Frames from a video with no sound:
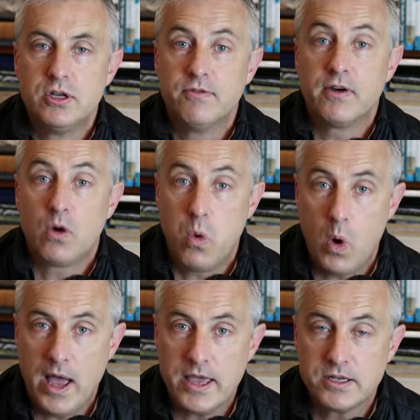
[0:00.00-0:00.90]
live a
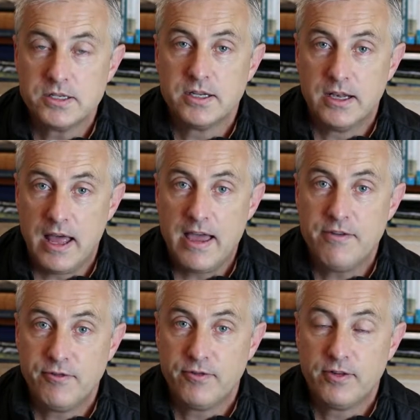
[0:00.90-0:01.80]
quiet
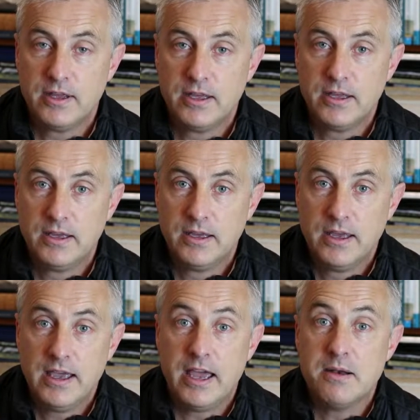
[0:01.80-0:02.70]
life
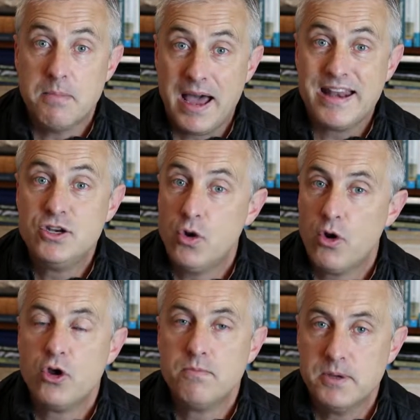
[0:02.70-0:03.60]
and mind your
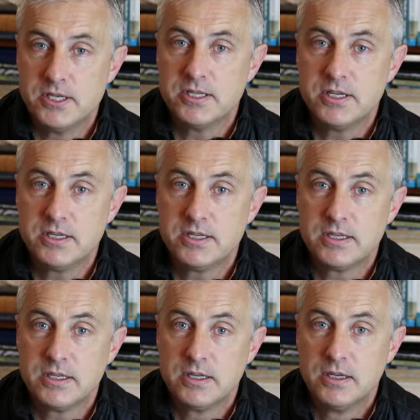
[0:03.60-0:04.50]
own
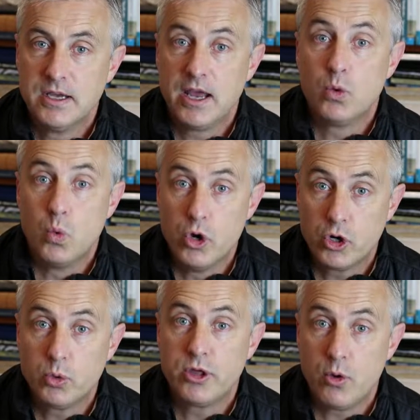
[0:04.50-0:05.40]
business and
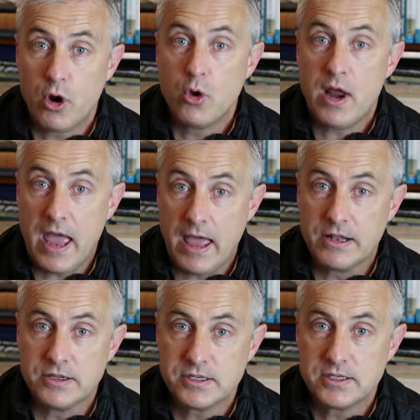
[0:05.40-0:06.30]
work with your own
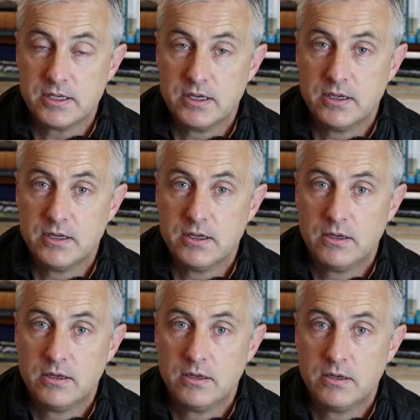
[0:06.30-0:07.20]
hands.
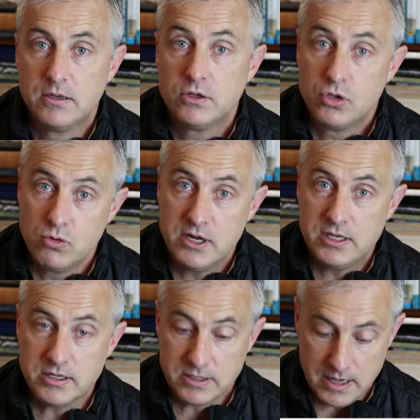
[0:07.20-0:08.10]
Two
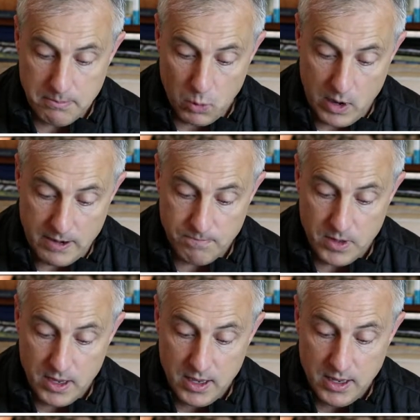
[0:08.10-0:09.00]
reasons. Number
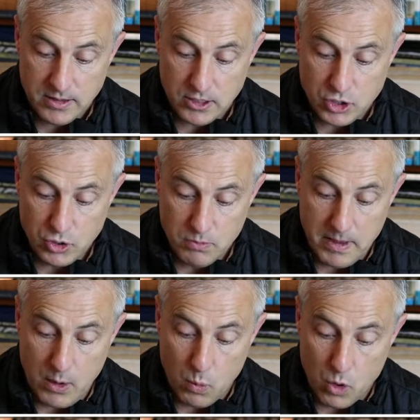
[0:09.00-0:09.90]
one, that you
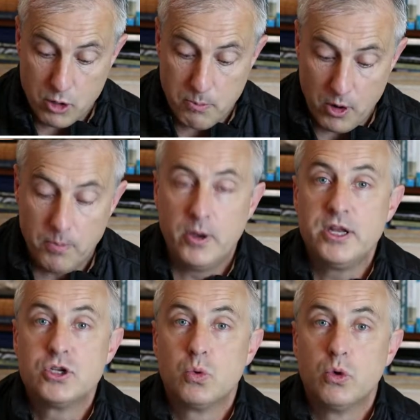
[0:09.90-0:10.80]
may walk
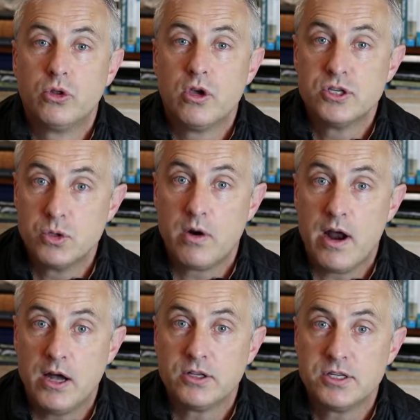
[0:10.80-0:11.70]
properly toward those who are
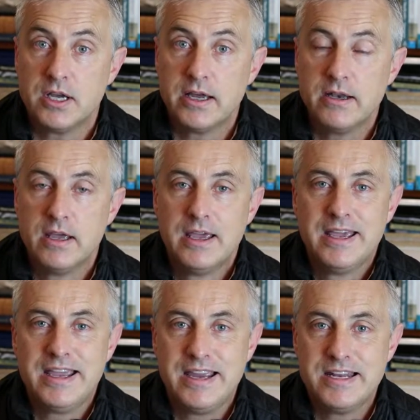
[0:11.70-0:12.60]
outside.
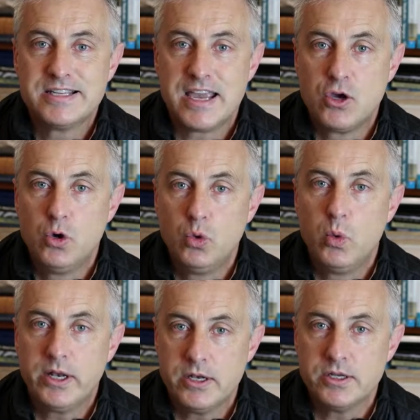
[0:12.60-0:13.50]
It is a good
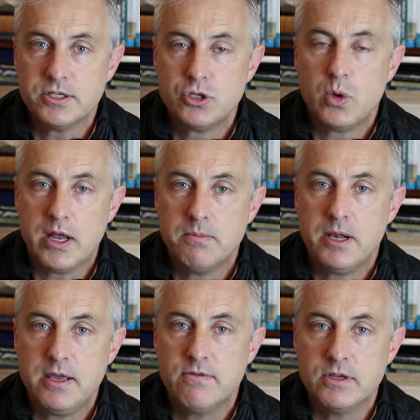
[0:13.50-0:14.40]
witness to
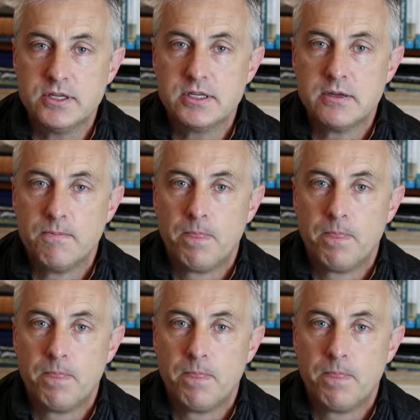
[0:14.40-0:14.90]
unbelievers